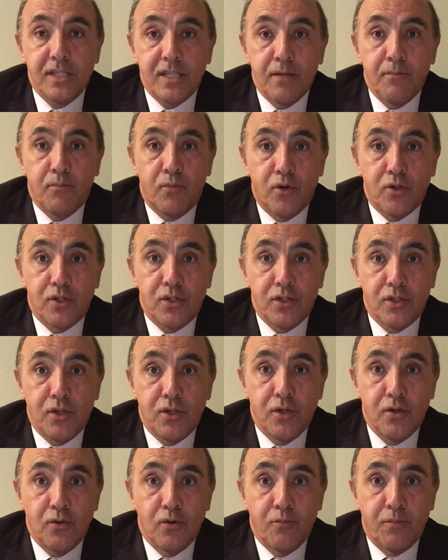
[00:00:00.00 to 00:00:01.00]
important to
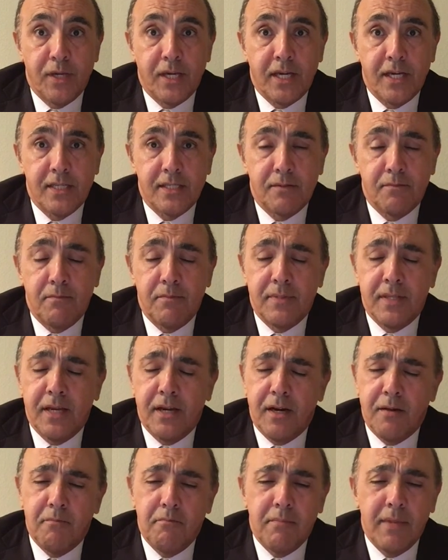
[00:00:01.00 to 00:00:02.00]
you, because there
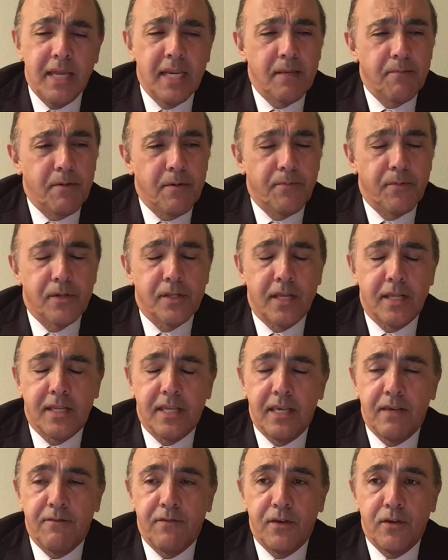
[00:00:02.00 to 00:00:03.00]
are many people that
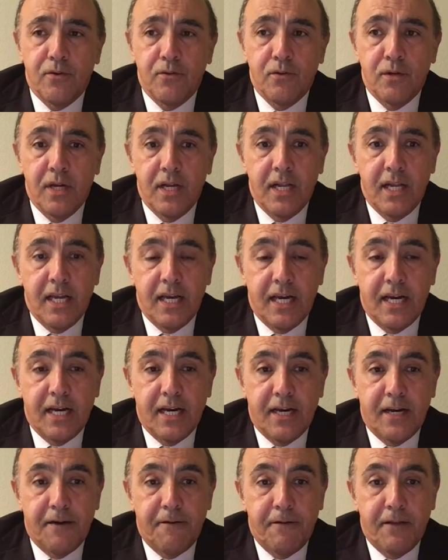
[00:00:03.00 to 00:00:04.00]
give you
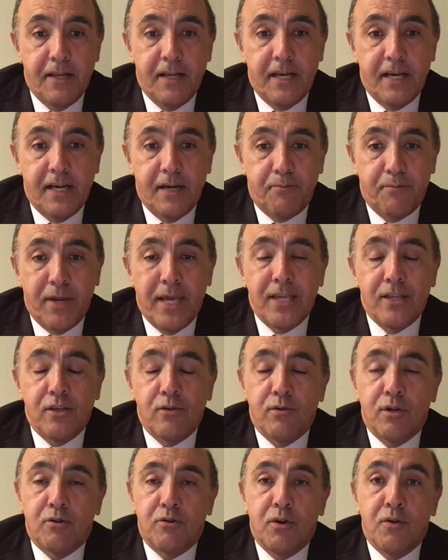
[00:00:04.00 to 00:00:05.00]
paint you
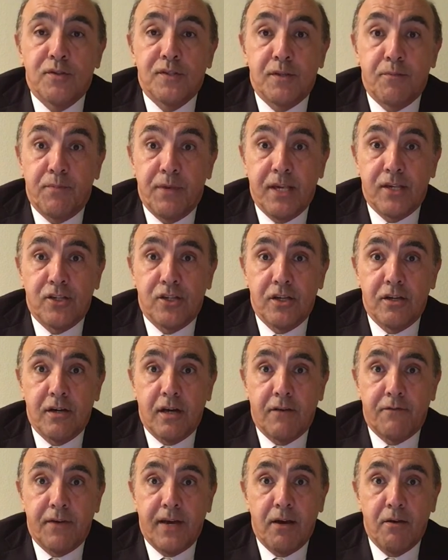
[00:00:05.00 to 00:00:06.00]
a rosy picture
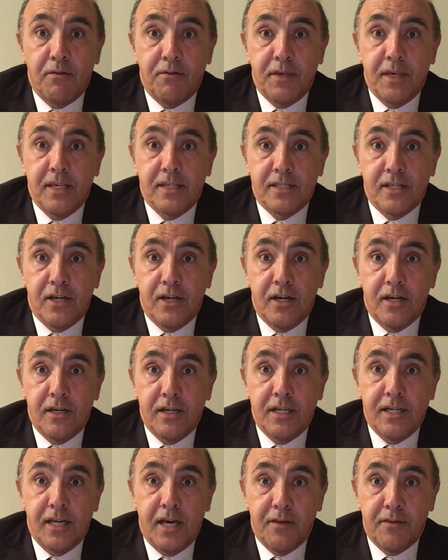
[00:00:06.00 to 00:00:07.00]
of how things are
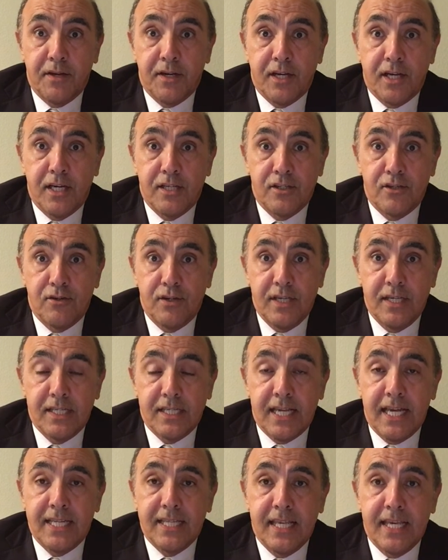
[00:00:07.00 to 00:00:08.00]
in other countries,
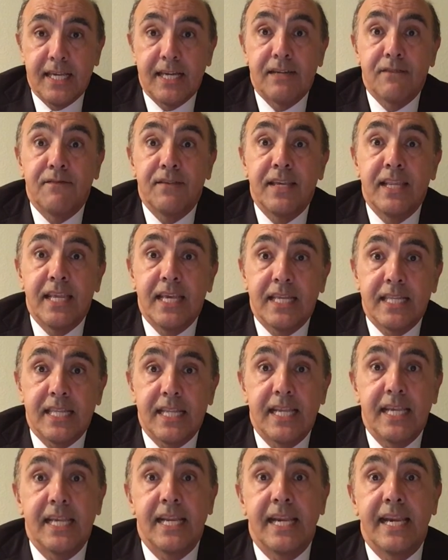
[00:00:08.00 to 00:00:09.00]
and they
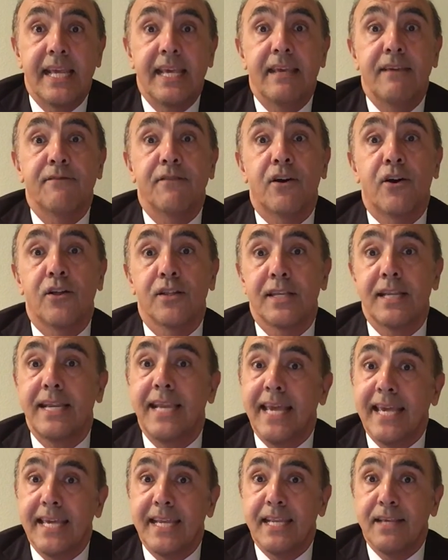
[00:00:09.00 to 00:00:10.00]
conveniently leave all the
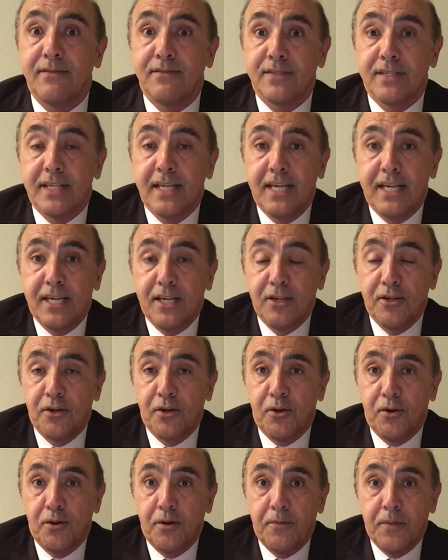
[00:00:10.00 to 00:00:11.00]
negatives, you
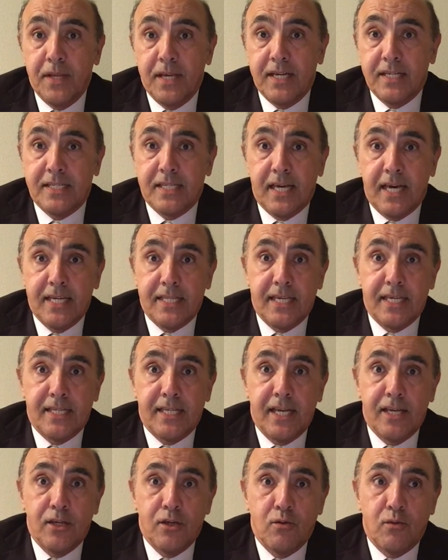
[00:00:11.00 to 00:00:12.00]
know, aside. They
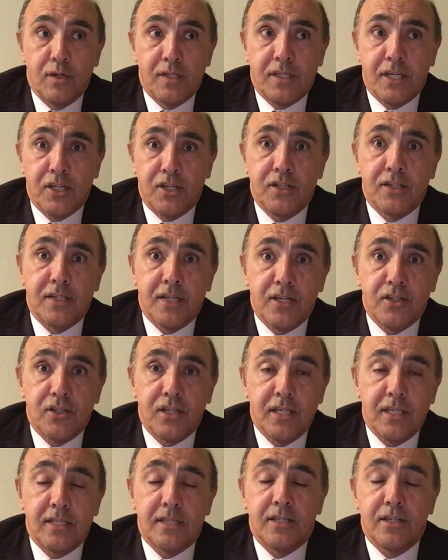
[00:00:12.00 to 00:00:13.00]
tell you, well, such and such
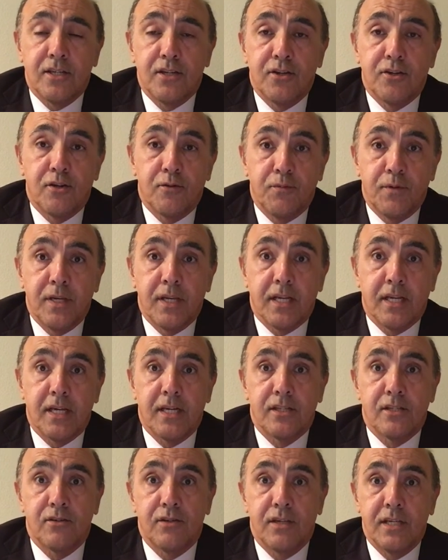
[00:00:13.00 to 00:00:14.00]
Eastern European
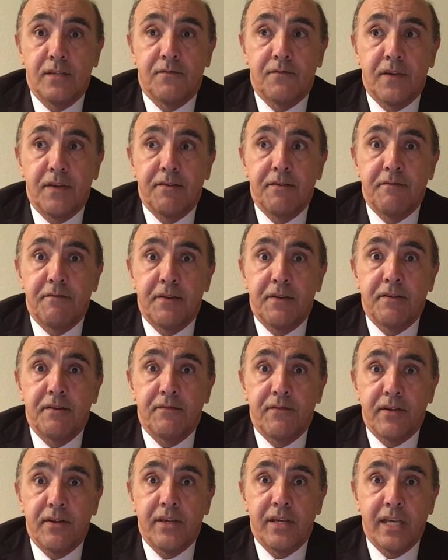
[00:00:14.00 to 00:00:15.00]
country is very, very,
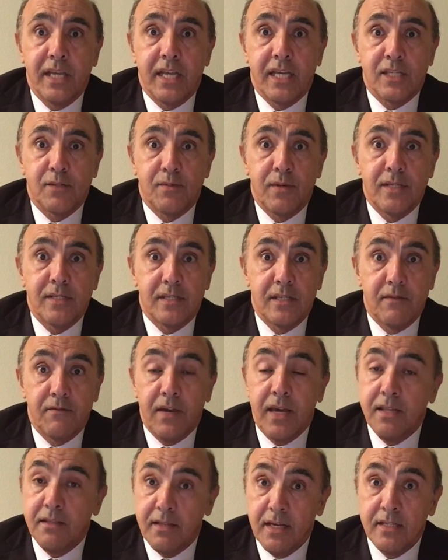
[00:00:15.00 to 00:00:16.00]
very inexpensive,
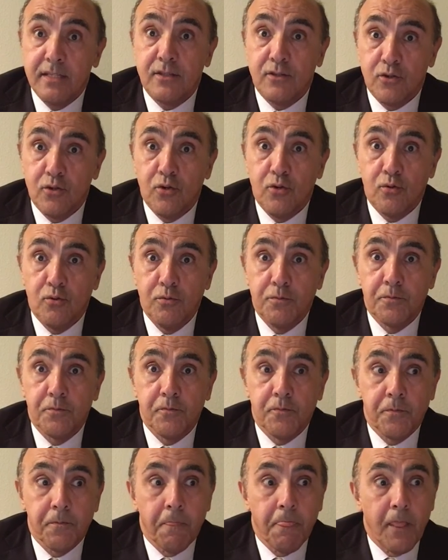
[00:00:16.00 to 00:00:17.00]
and that's true.
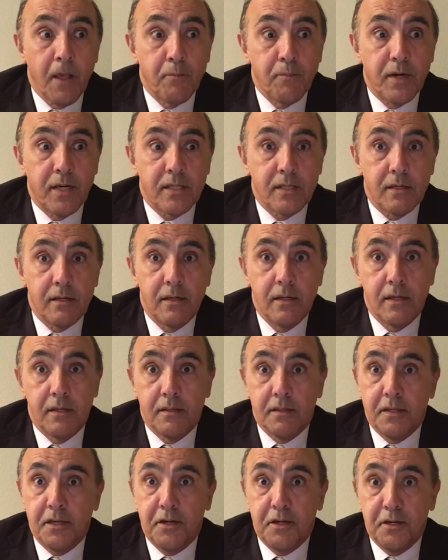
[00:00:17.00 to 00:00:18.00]
But
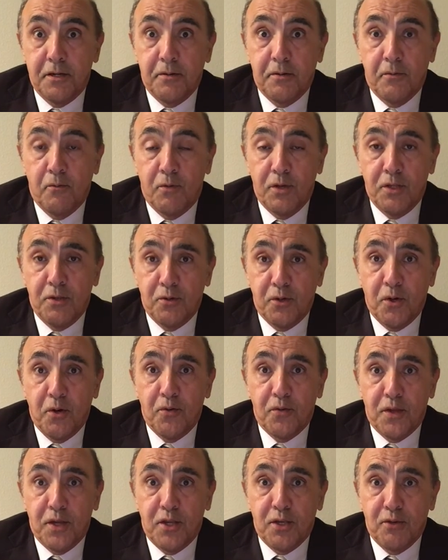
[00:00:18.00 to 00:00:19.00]
when you go
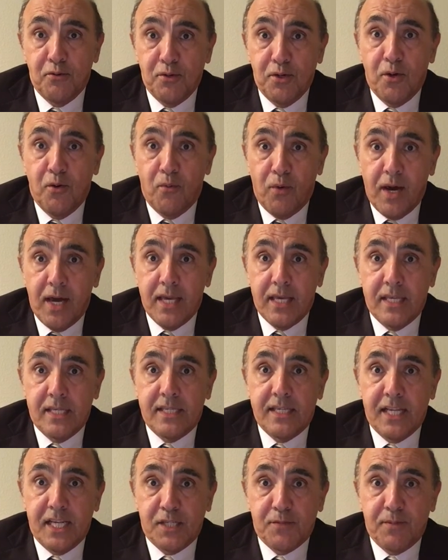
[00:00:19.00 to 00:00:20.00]
there, you know why it's
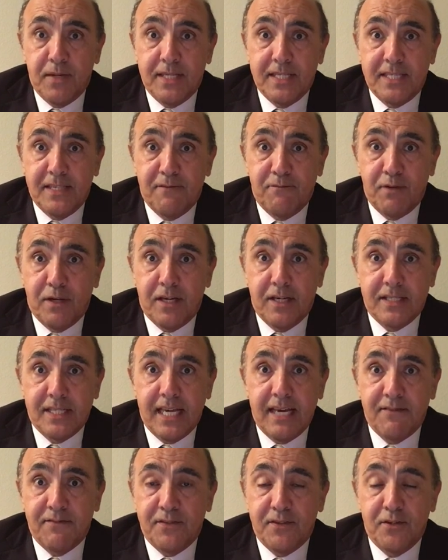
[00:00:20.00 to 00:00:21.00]
inexpensive, because
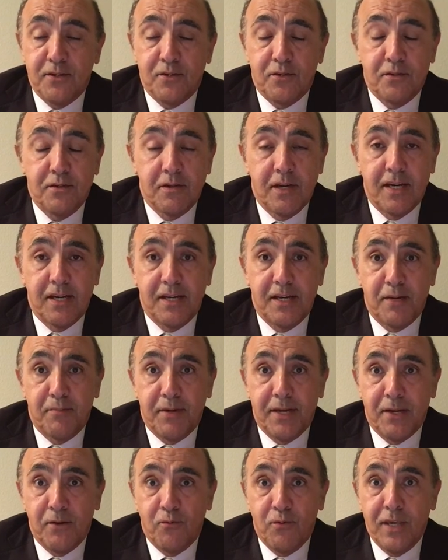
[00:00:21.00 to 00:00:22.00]
after
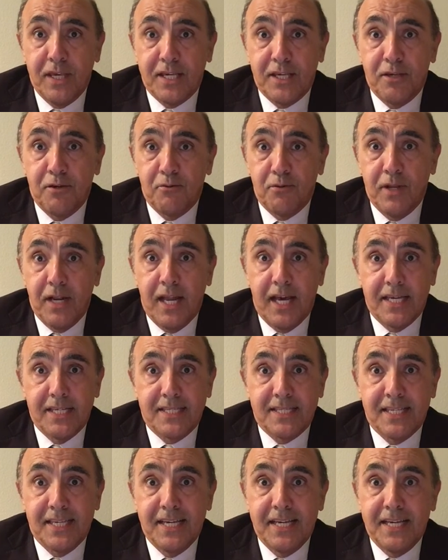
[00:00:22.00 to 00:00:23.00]
about a week you
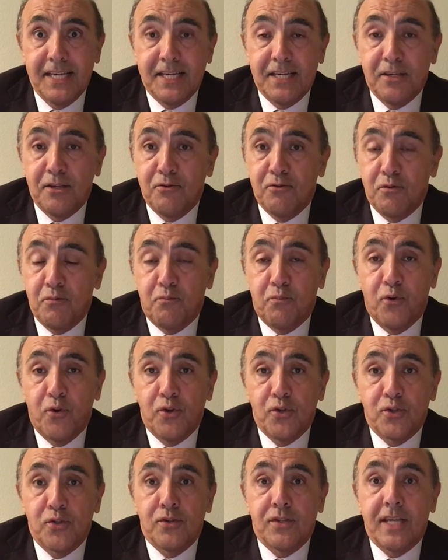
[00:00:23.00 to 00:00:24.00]
realize you're
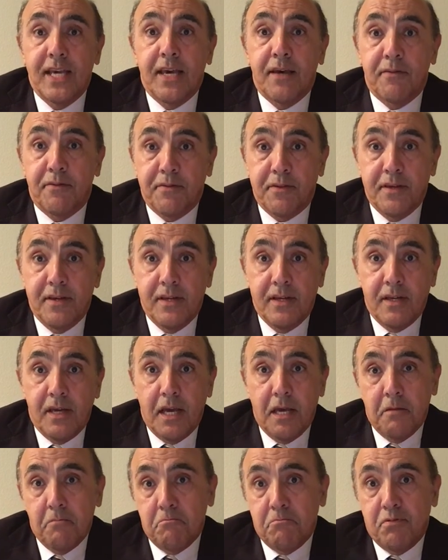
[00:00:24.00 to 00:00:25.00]
bored to death,
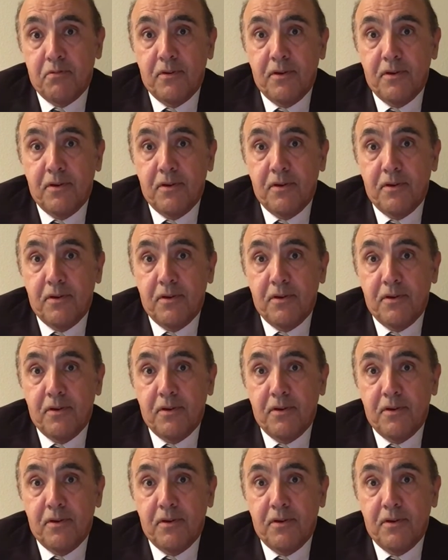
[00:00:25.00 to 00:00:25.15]
and